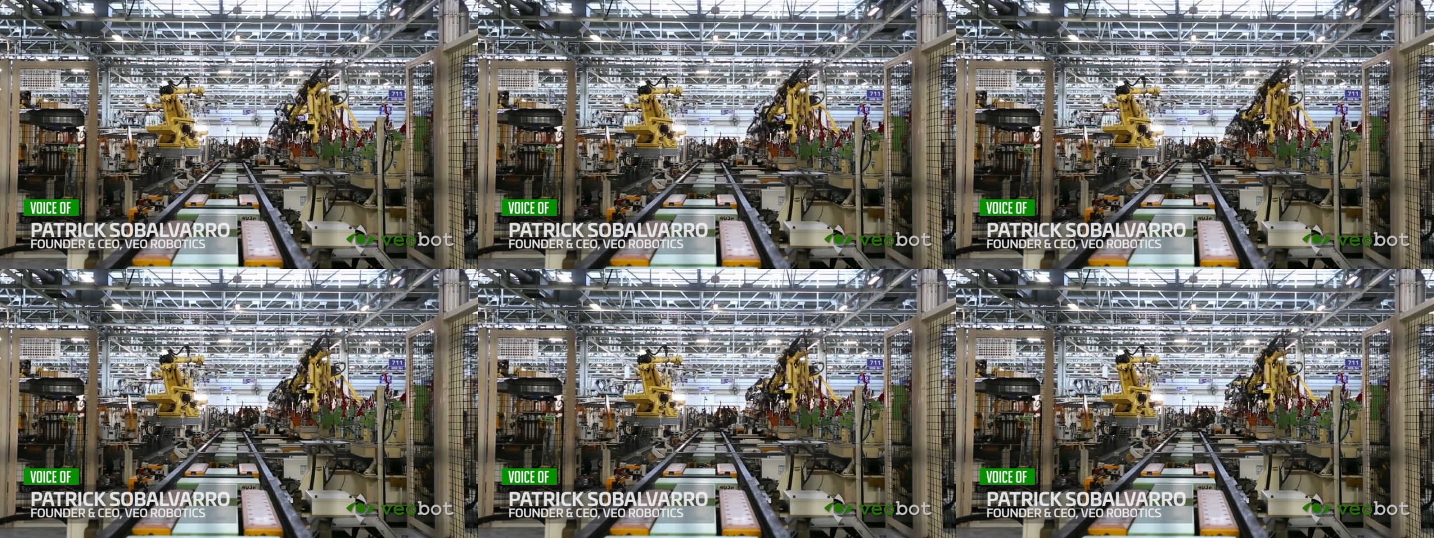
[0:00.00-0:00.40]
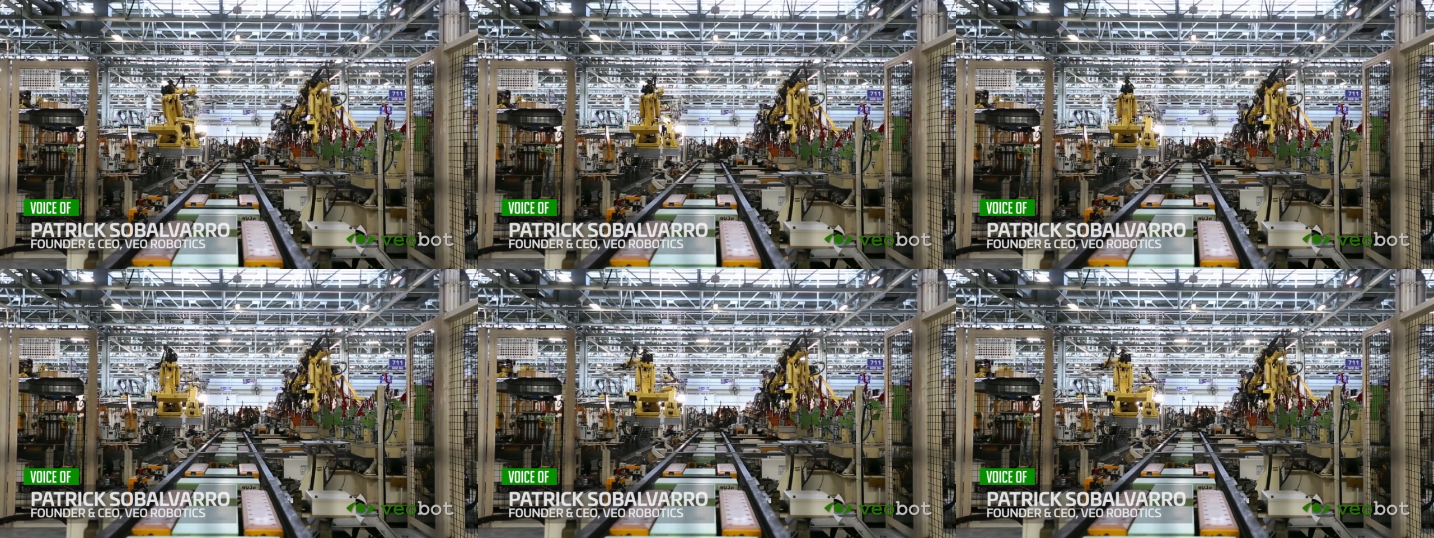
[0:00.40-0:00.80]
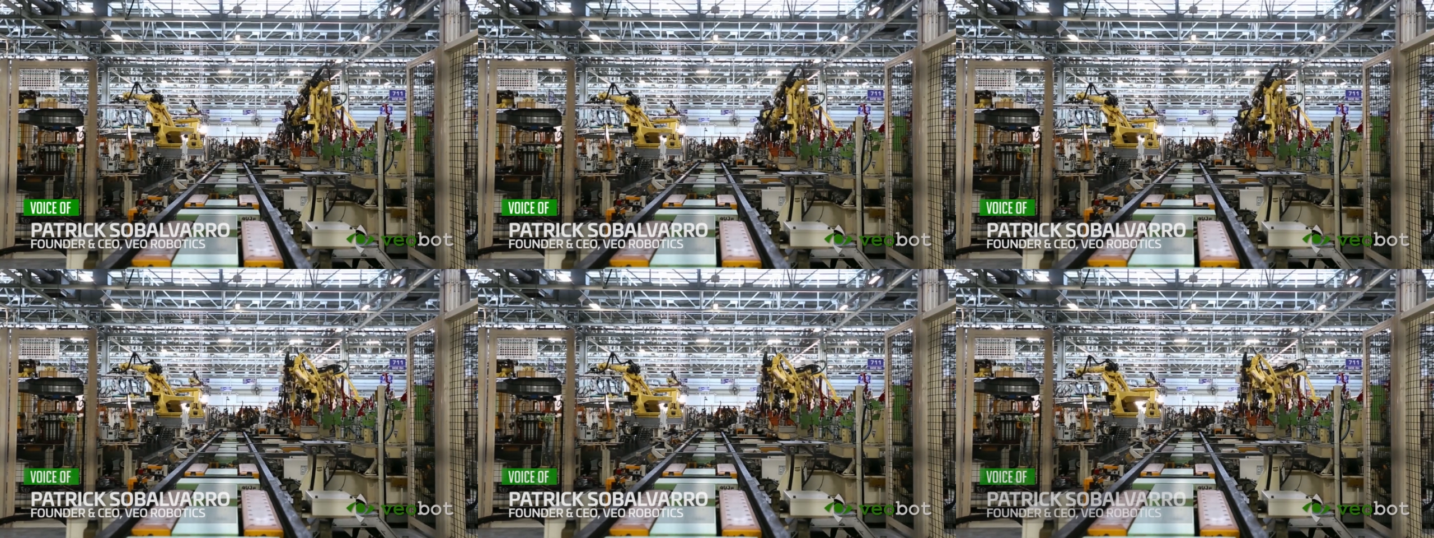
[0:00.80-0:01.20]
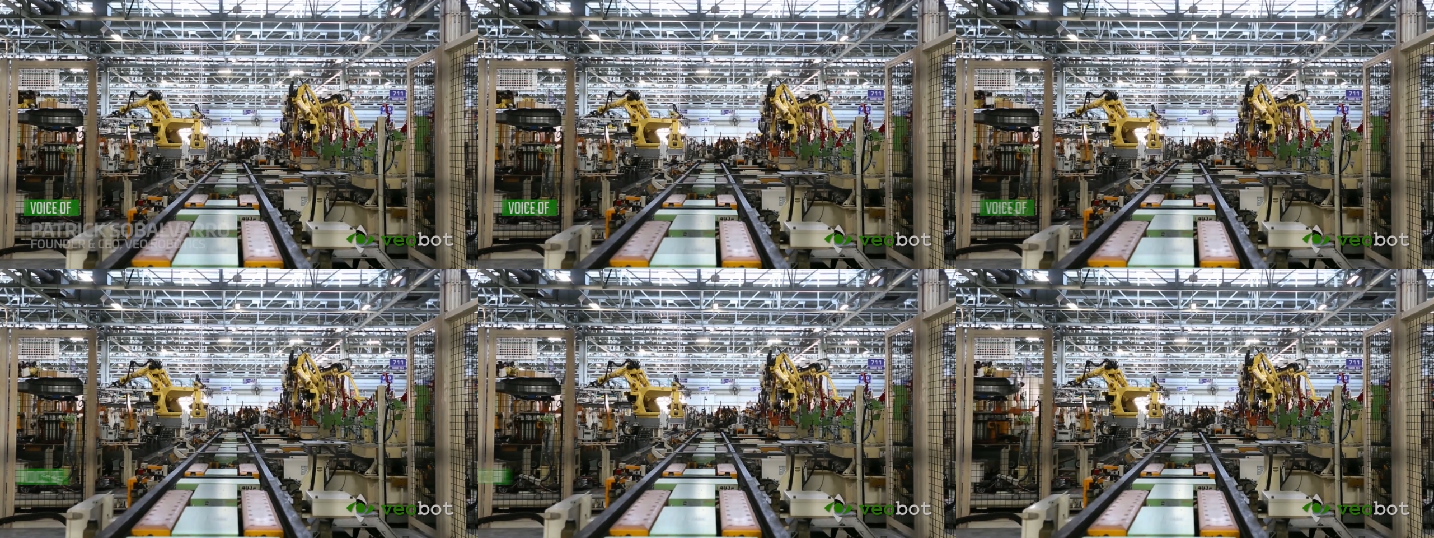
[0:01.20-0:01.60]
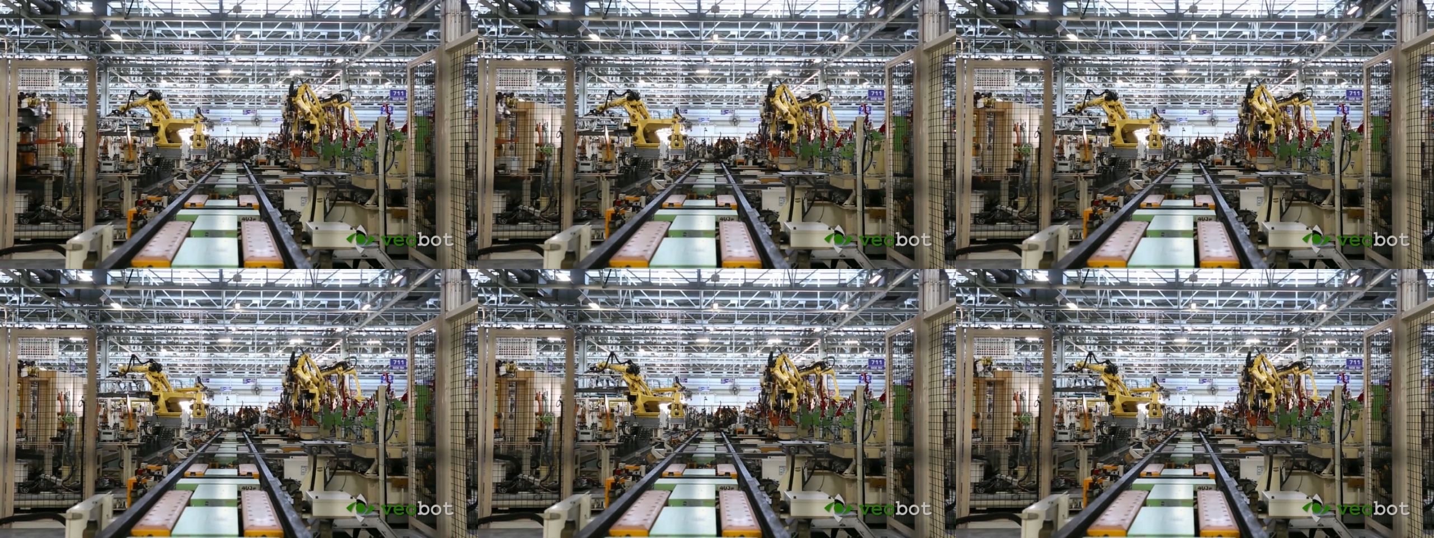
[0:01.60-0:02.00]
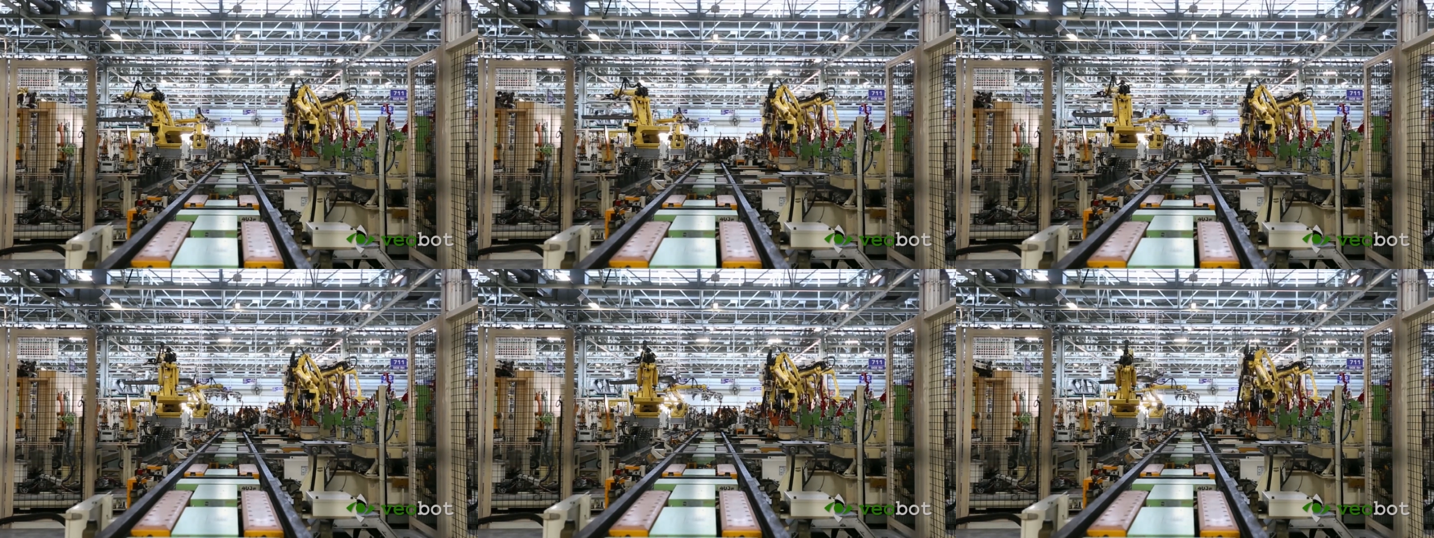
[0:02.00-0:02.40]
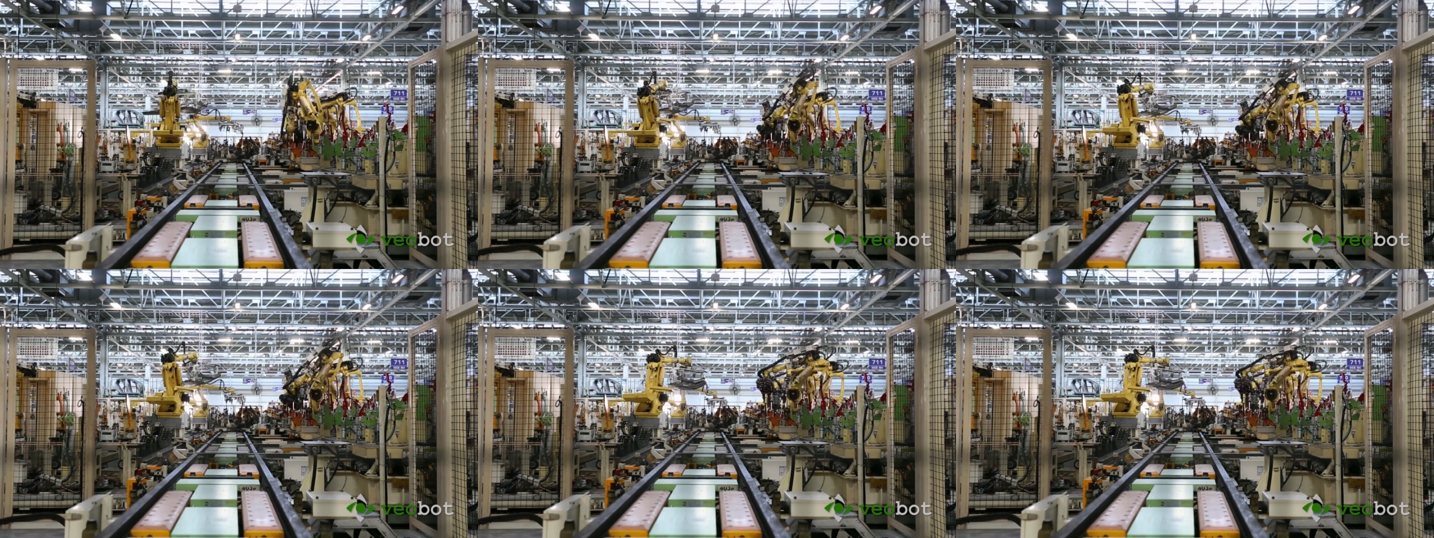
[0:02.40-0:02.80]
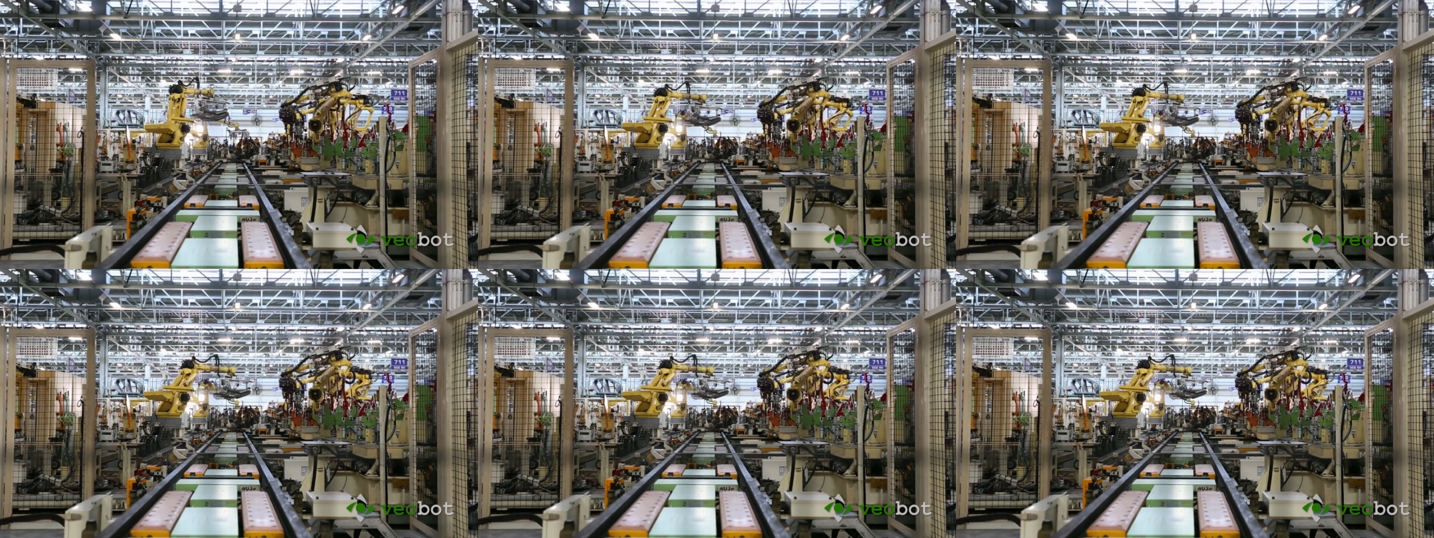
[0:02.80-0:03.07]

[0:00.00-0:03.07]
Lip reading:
Nobody's mouth can be seen.